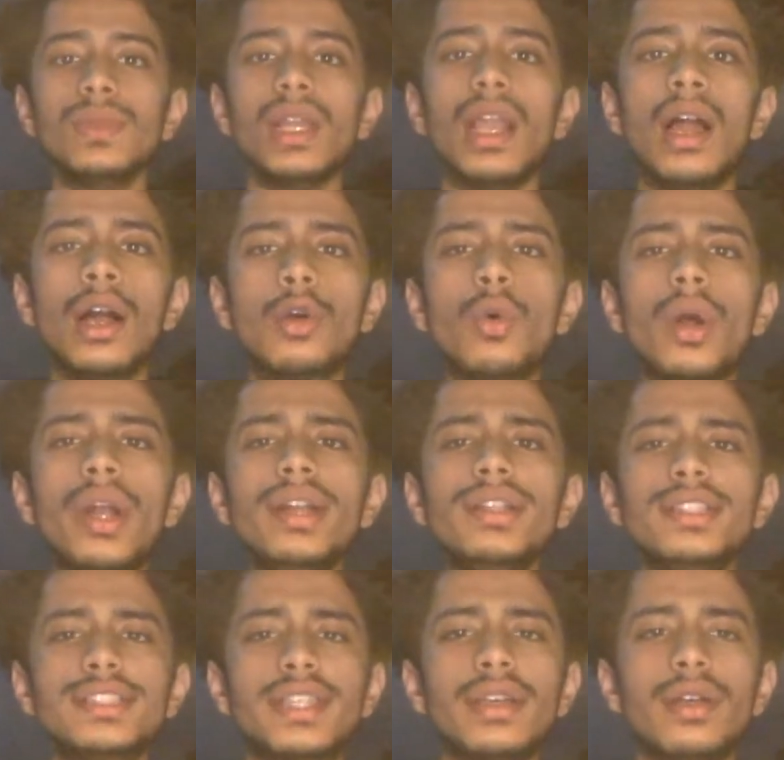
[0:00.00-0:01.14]
Acquiring
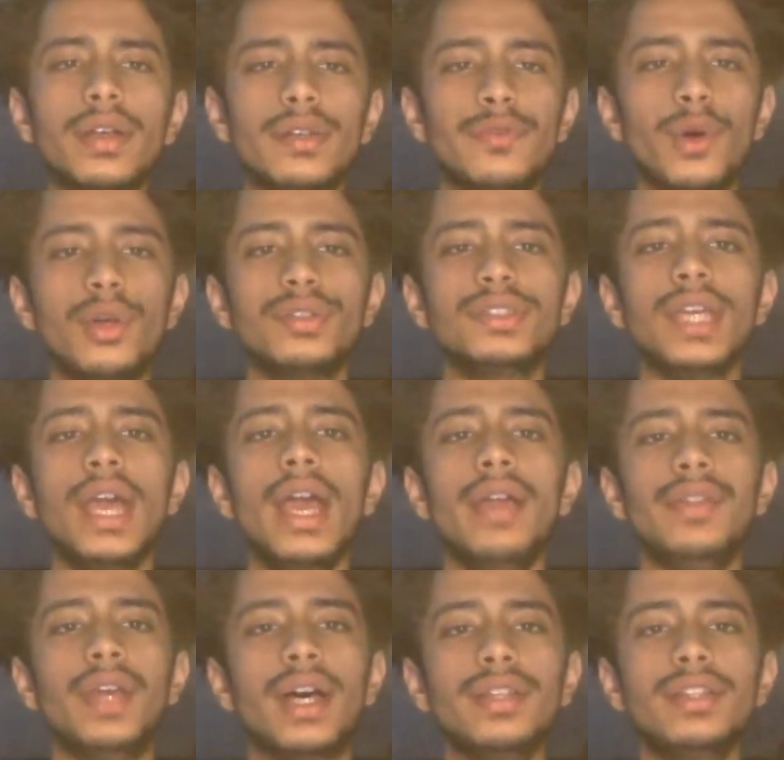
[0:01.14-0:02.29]
this skill involves
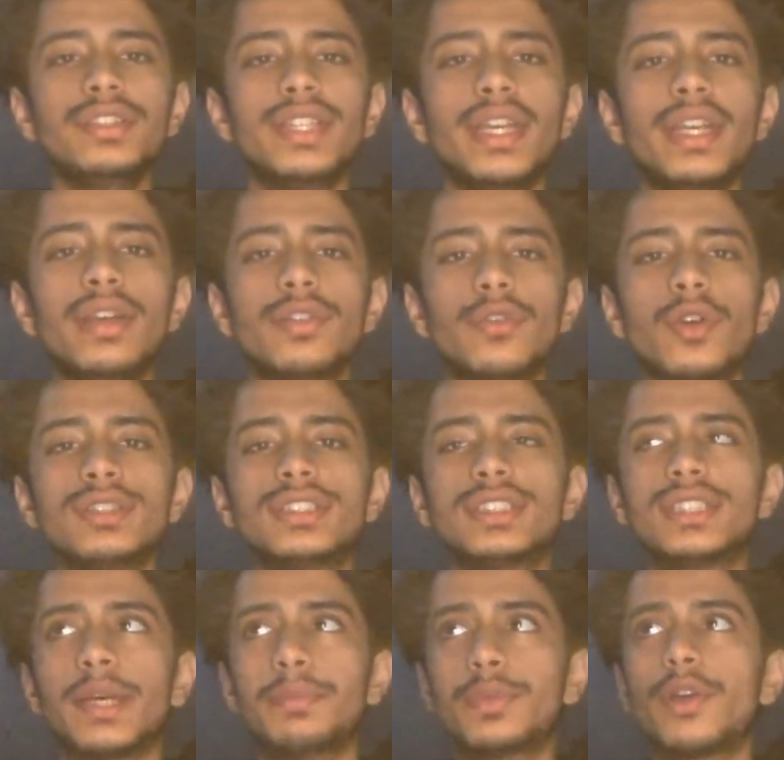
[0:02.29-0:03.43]
the understanding of
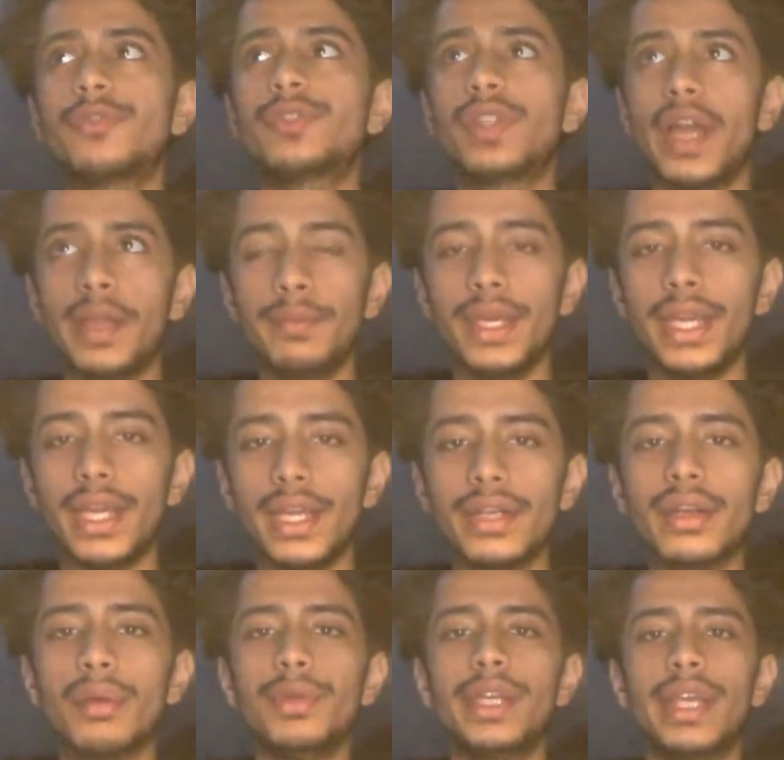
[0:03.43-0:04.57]
concept of timing
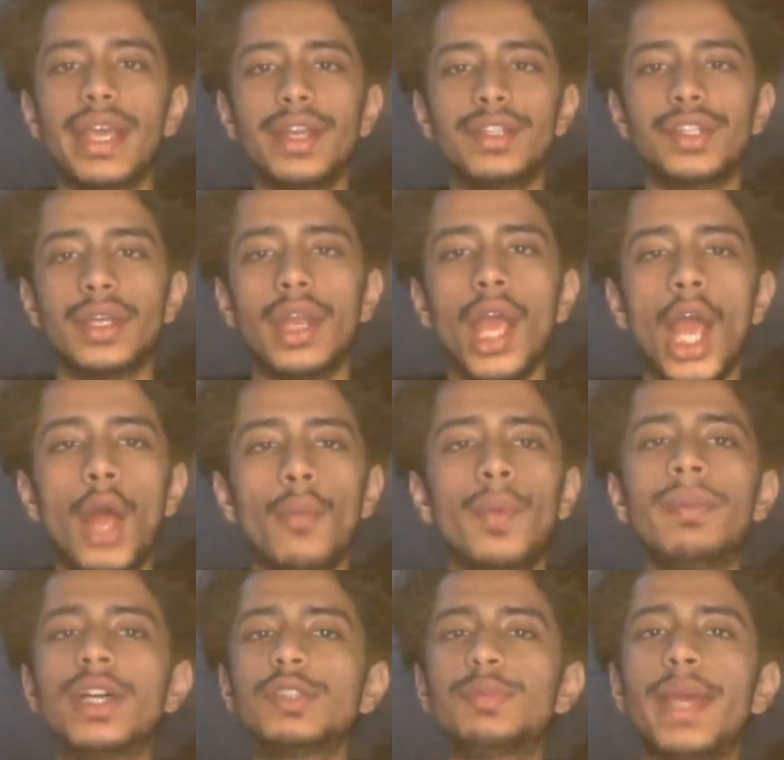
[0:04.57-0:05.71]
and communication.
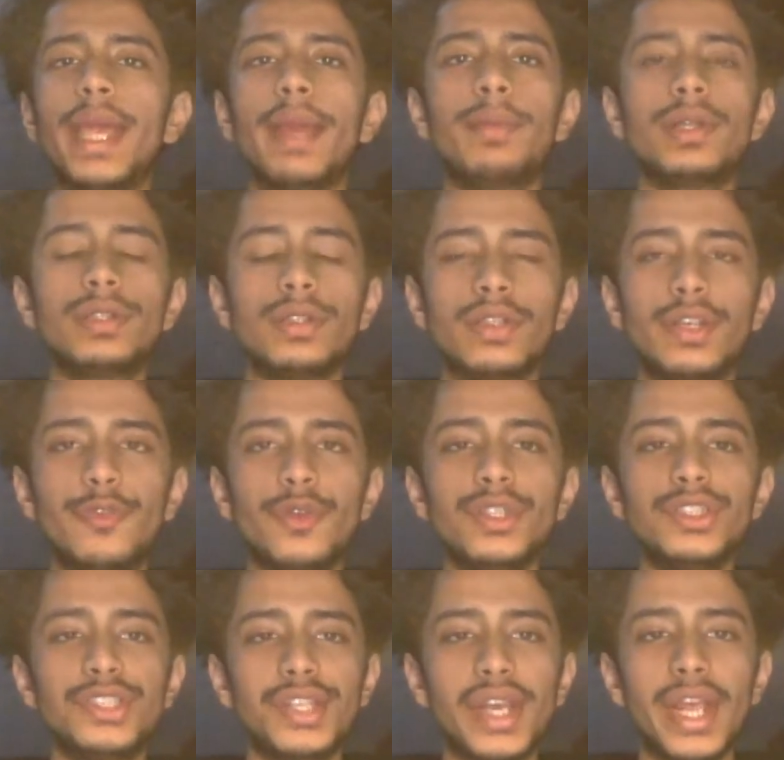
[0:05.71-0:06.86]
We must be able to
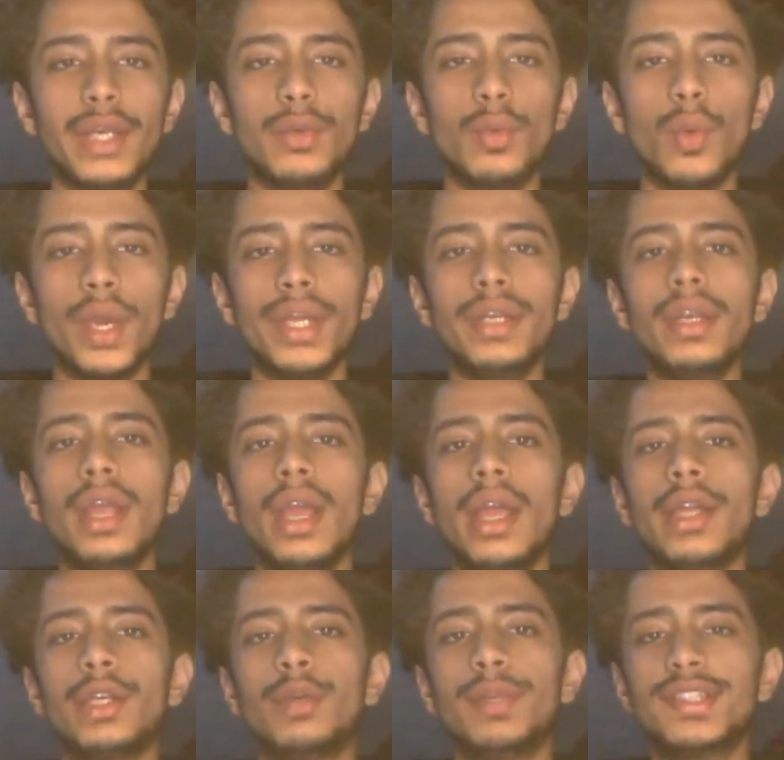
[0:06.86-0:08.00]
differentiate when
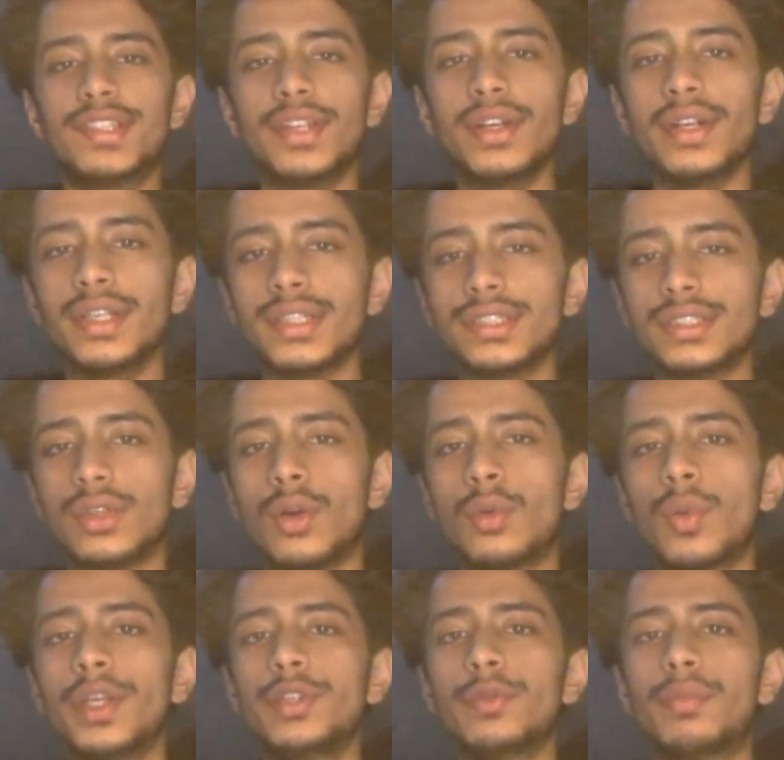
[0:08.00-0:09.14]
to be serious or
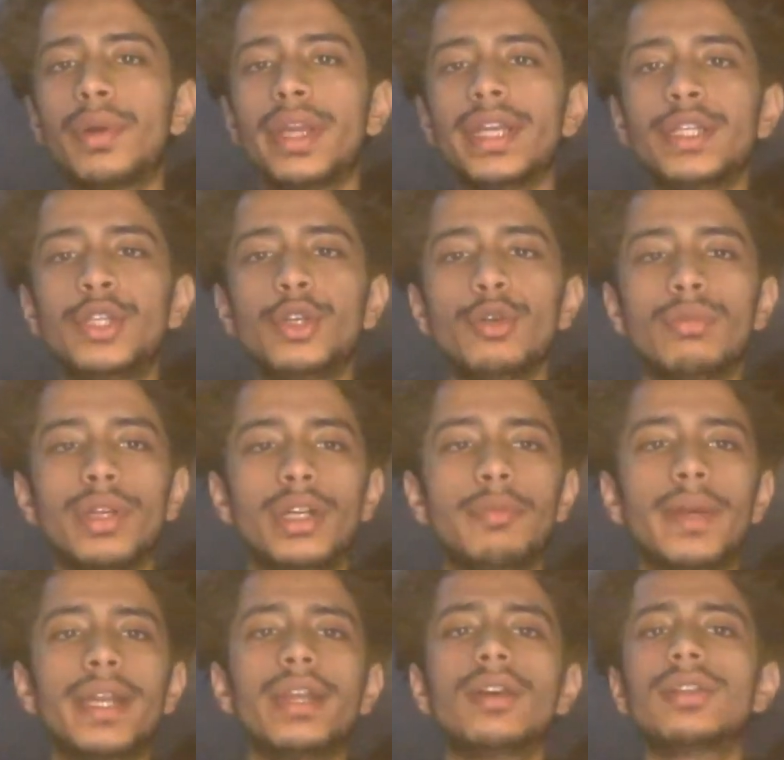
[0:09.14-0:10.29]
when to bring in humor
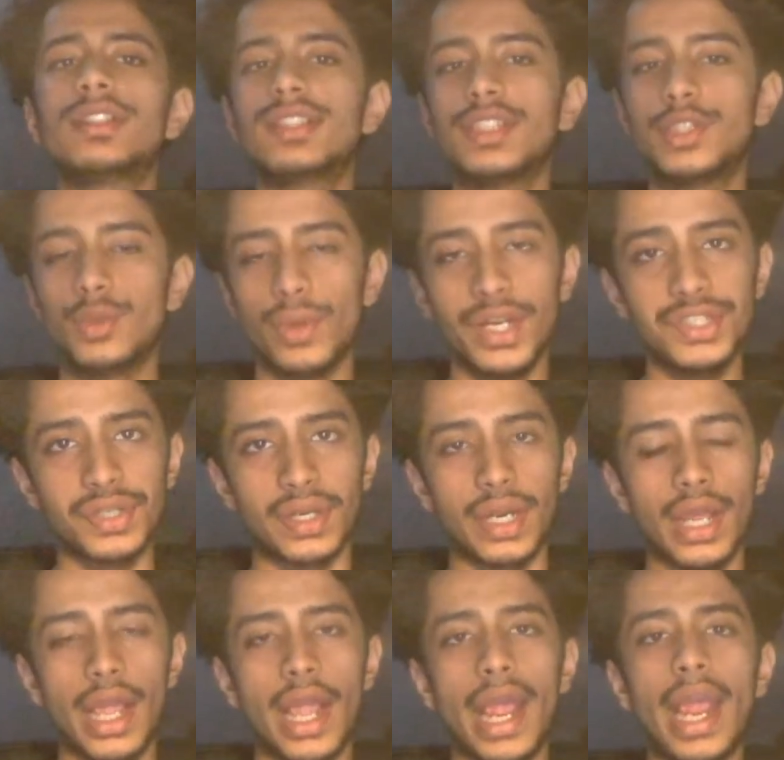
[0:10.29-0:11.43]
depending on the situation.
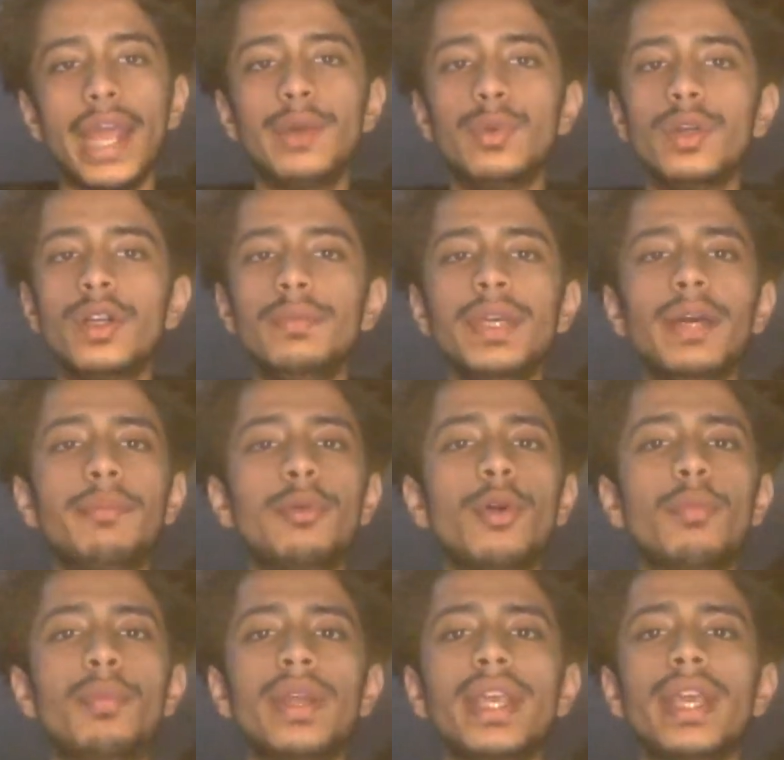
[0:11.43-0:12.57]
It wouldn't be
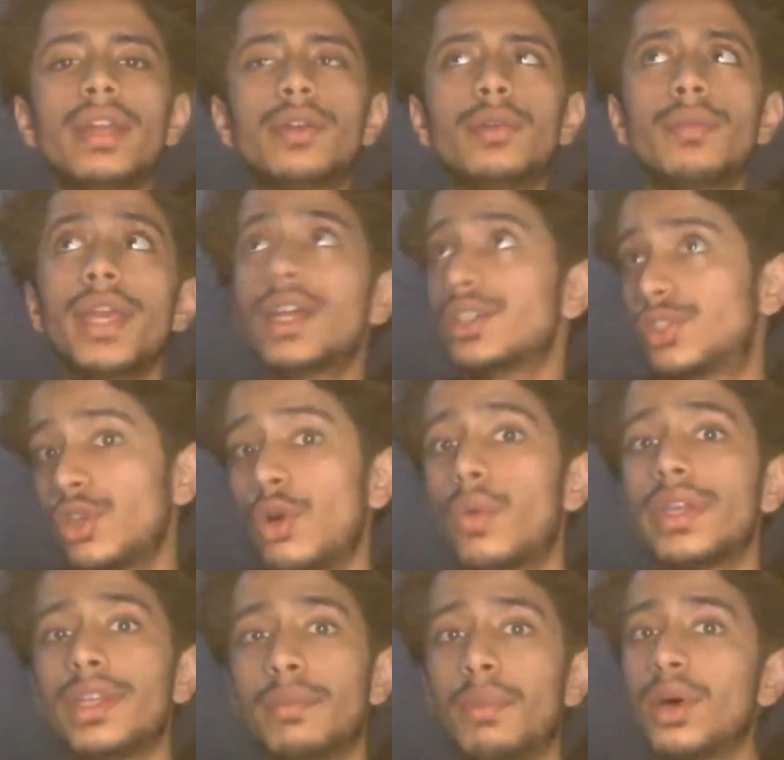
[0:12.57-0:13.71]
appropriate to make a joke
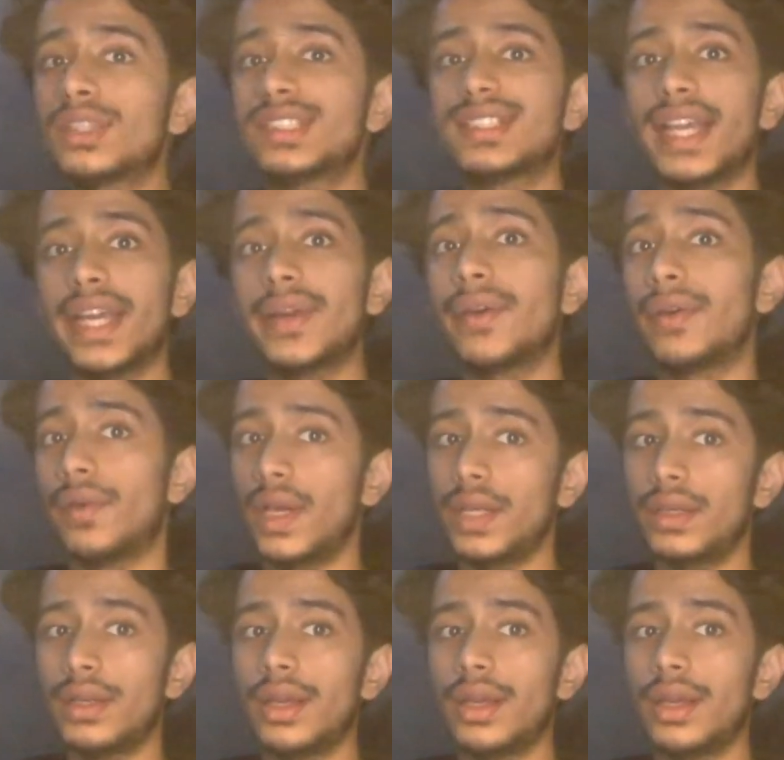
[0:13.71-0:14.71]
when your boss is angry, right?